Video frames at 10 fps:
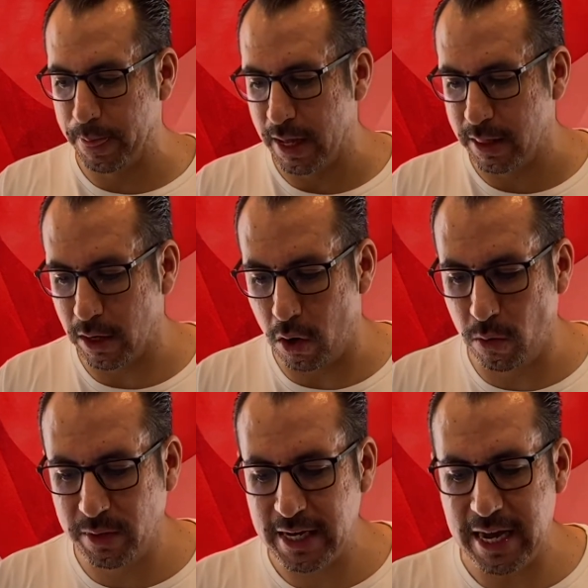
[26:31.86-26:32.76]
The
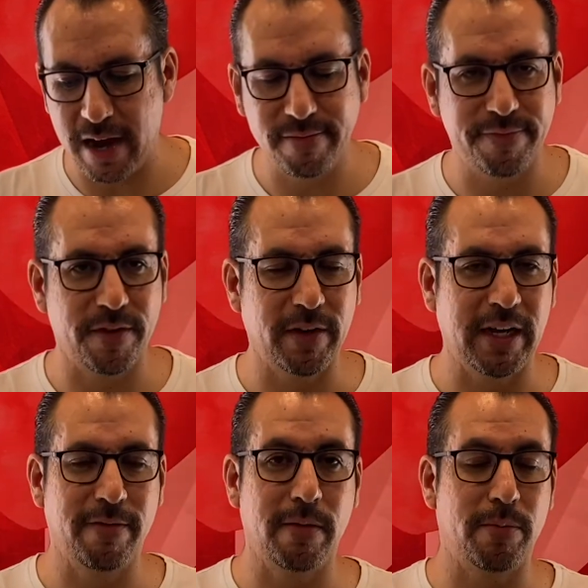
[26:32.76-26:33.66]
only
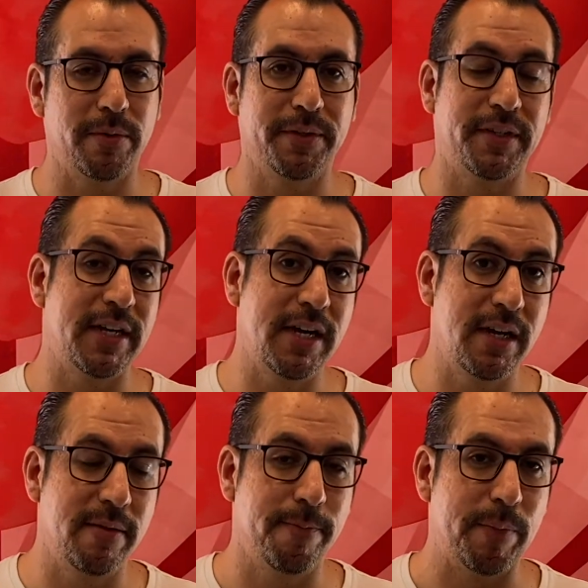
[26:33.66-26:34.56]
unforgivable
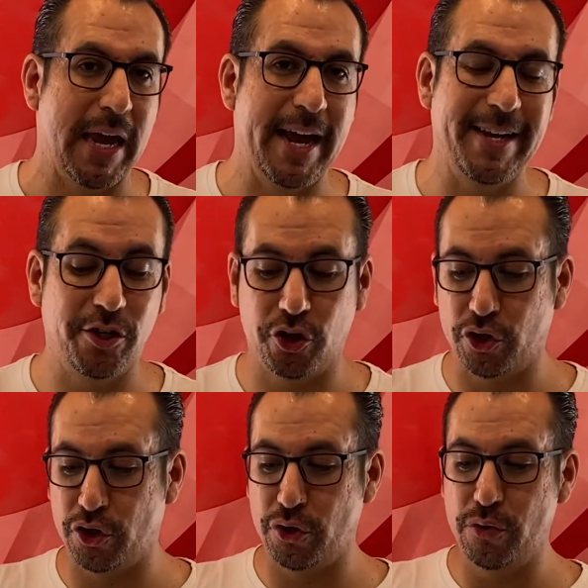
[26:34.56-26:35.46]
sin is
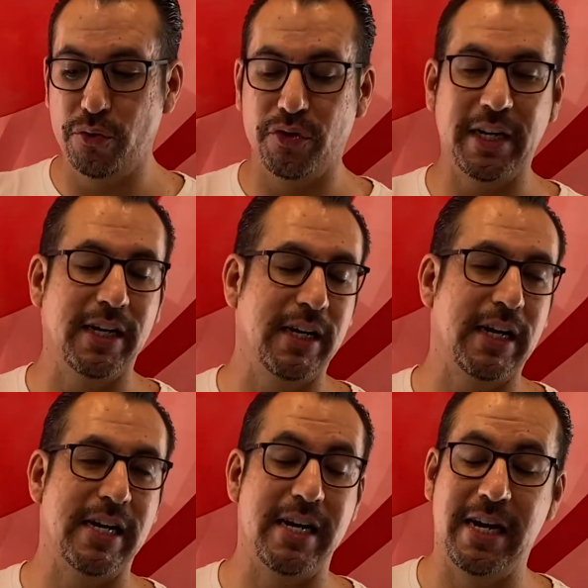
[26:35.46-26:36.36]
choosing
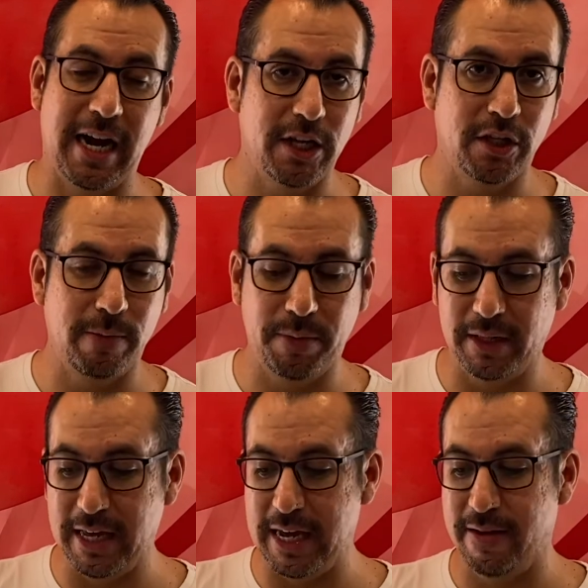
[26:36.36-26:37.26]
not to
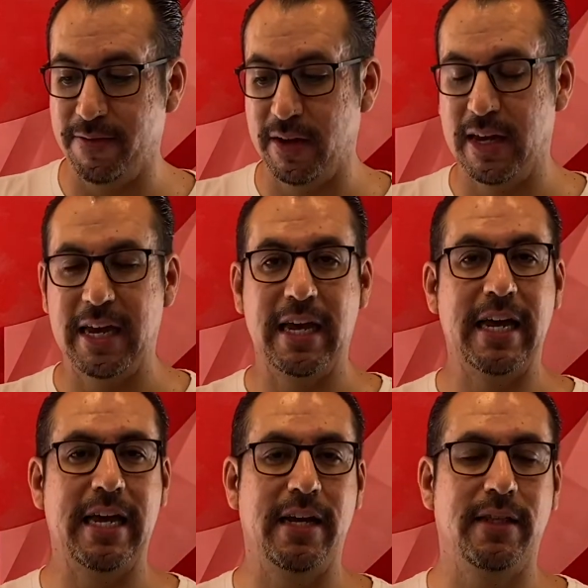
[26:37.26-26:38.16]
believe
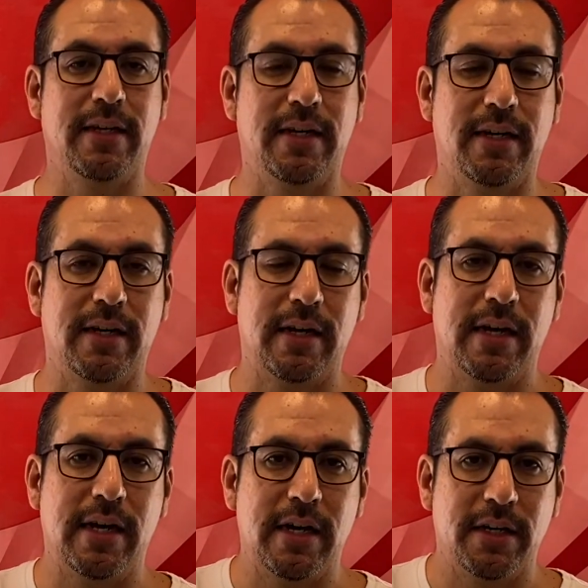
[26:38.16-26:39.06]
in the
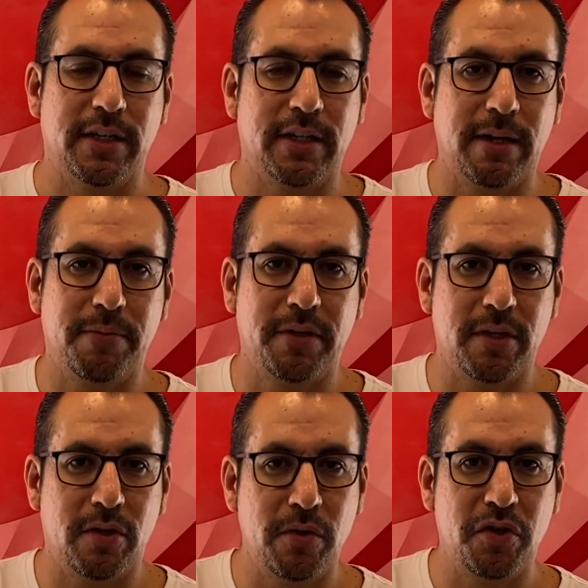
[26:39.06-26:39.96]

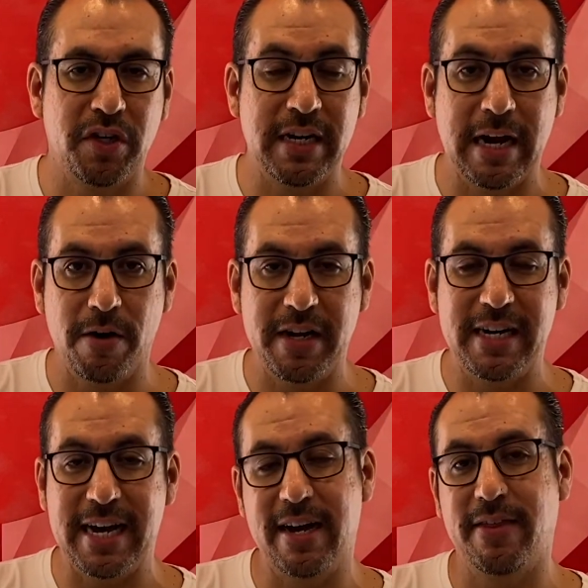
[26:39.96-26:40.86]
substitutionary
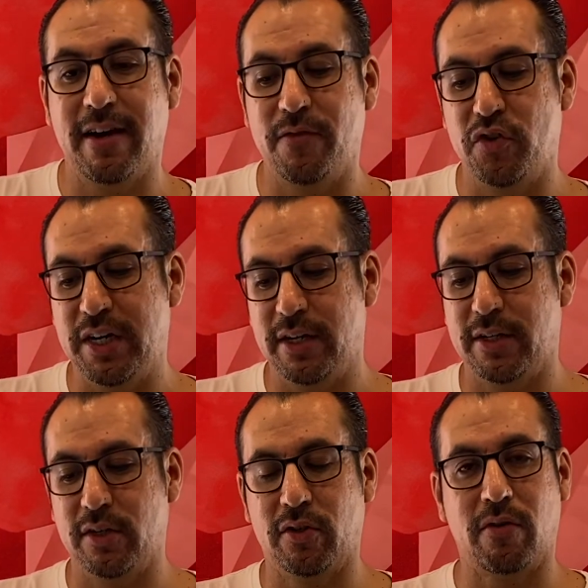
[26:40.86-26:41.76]
death of
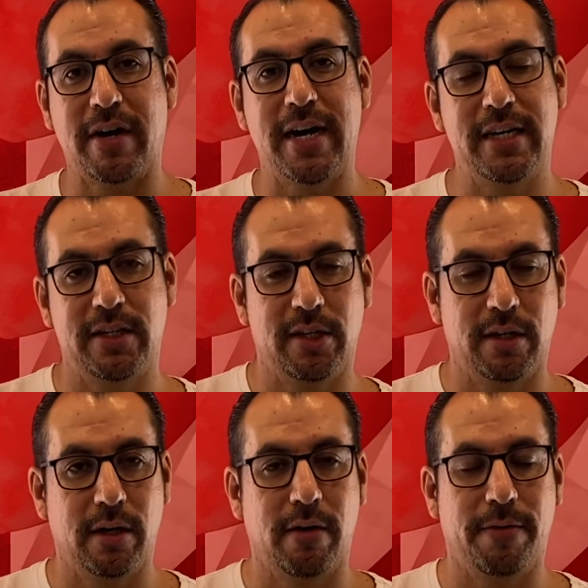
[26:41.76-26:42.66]
Jesus Christ
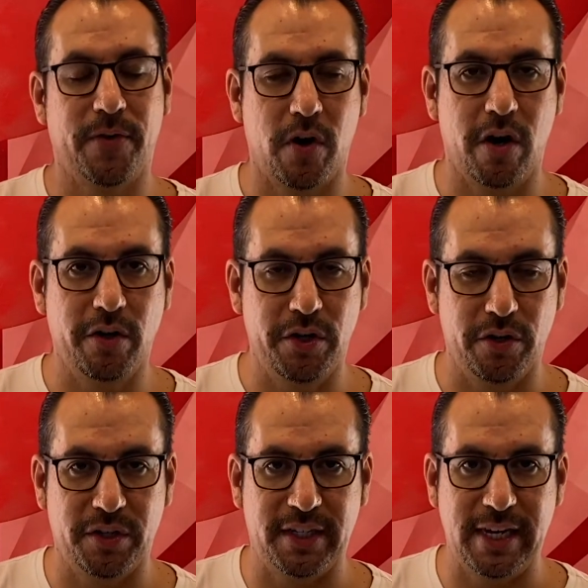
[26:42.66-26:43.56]
for all your
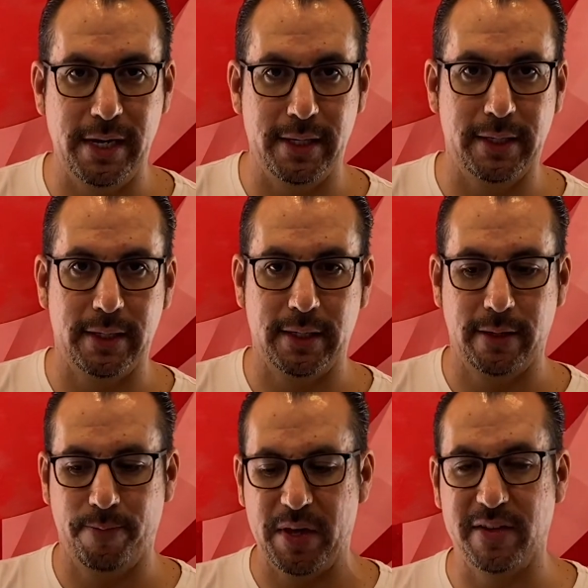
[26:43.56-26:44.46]
sins,
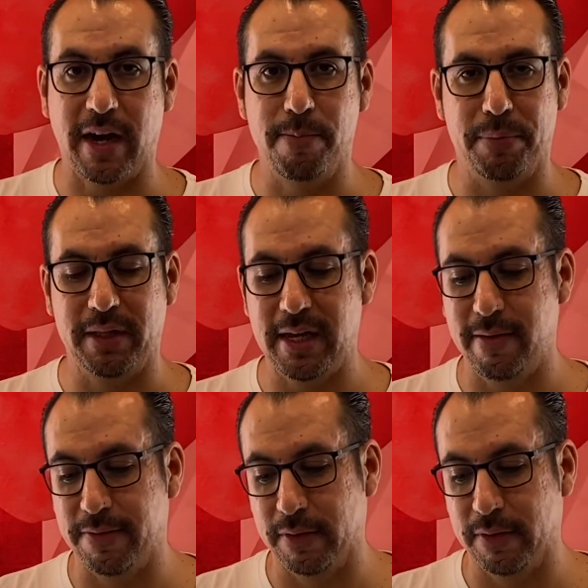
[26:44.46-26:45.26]
is unbelief.